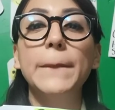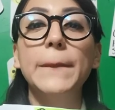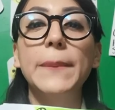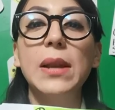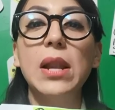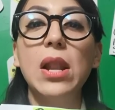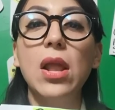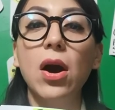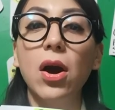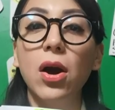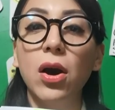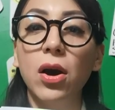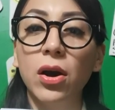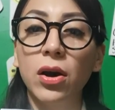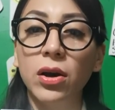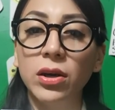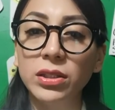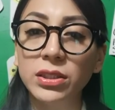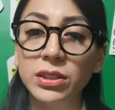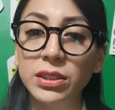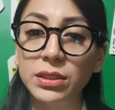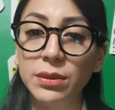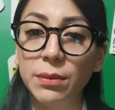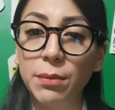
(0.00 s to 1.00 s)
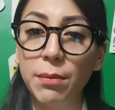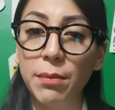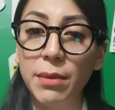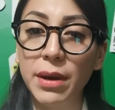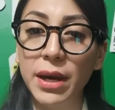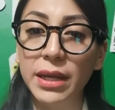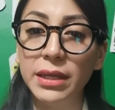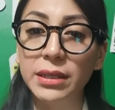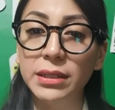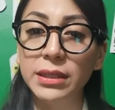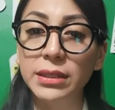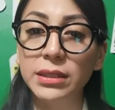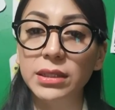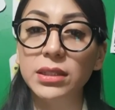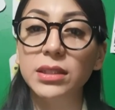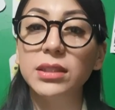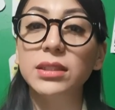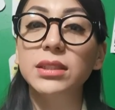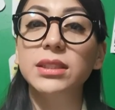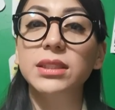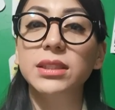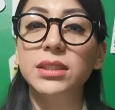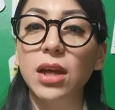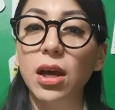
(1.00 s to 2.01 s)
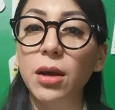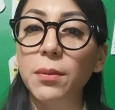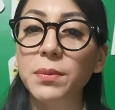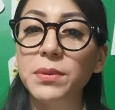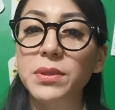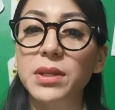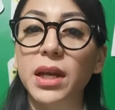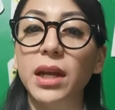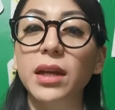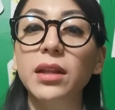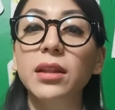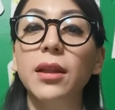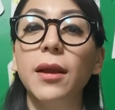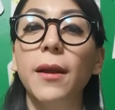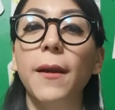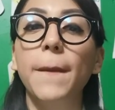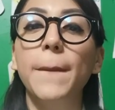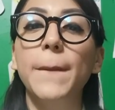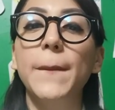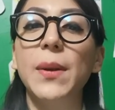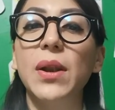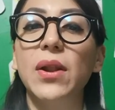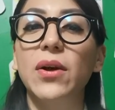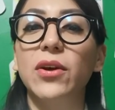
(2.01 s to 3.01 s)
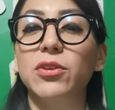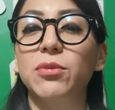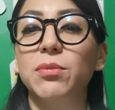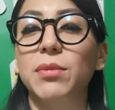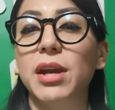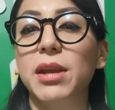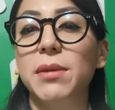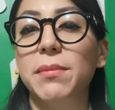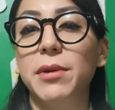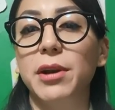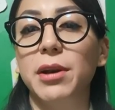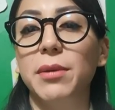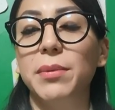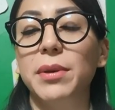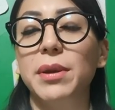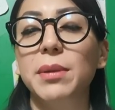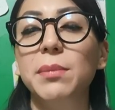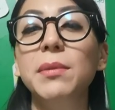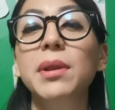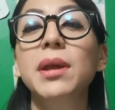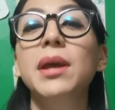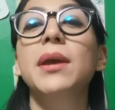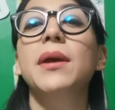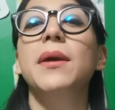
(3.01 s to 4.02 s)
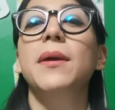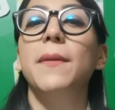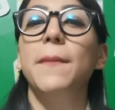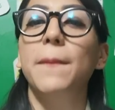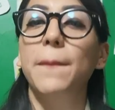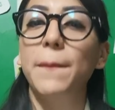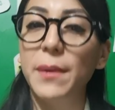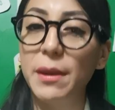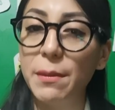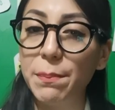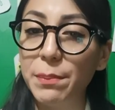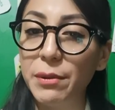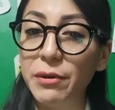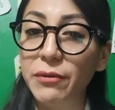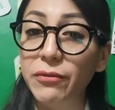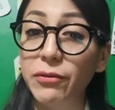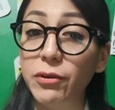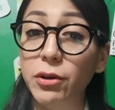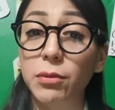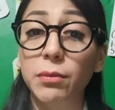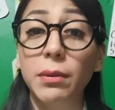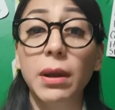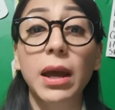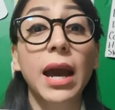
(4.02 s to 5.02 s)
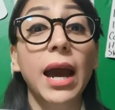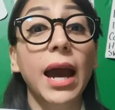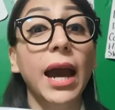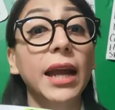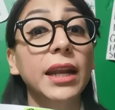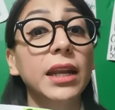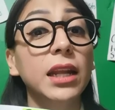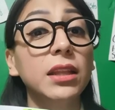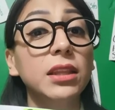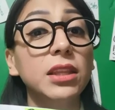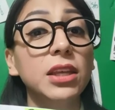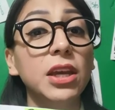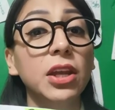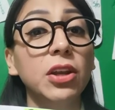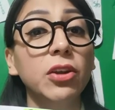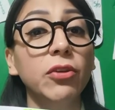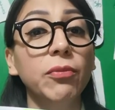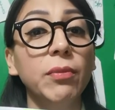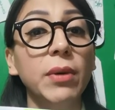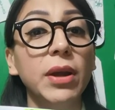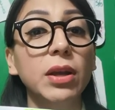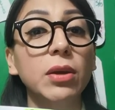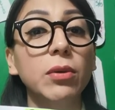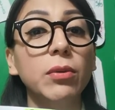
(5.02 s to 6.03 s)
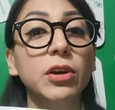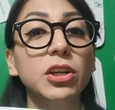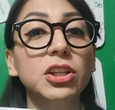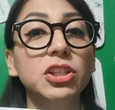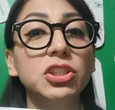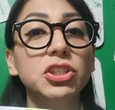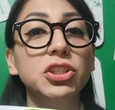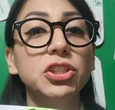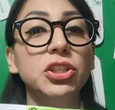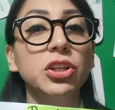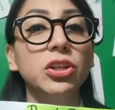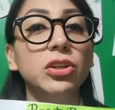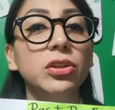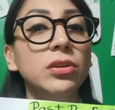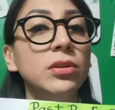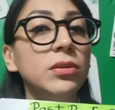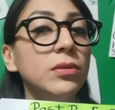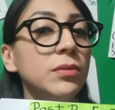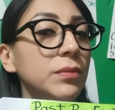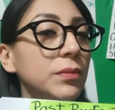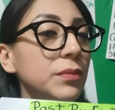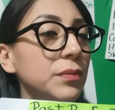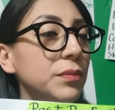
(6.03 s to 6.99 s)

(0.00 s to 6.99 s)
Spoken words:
plus my subject, plus my verb in PP form. And at the end of my question